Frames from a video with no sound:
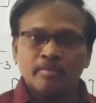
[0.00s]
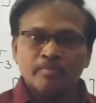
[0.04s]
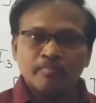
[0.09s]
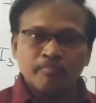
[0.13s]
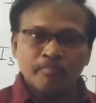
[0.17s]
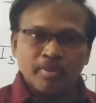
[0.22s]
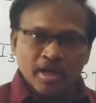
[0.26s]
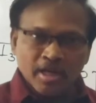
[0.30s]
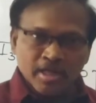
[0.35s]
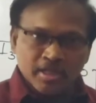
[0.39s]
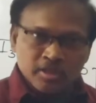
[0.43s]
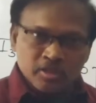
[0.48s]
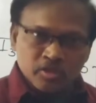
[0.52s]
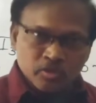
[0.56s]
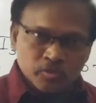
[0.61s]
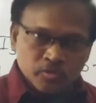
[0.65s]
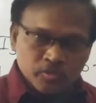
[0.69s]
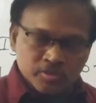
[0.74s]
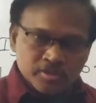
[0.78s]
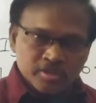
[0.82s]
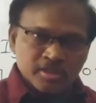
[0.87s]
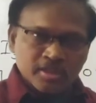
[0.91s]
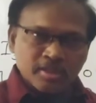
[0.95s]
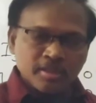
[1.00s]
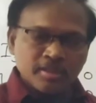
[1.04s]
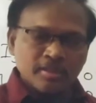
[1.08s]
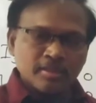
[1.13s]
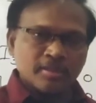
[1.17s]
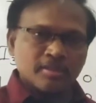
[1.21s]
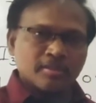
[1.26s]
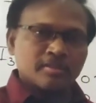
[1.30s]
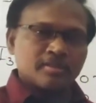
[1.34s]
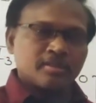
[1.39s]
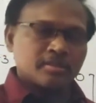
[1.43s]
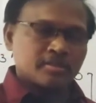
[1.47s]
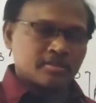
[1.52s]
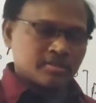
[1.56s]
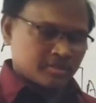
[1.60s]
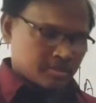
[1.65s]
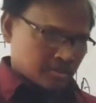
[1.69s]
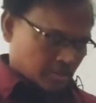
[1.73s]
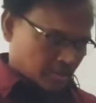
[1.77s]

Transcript: by using this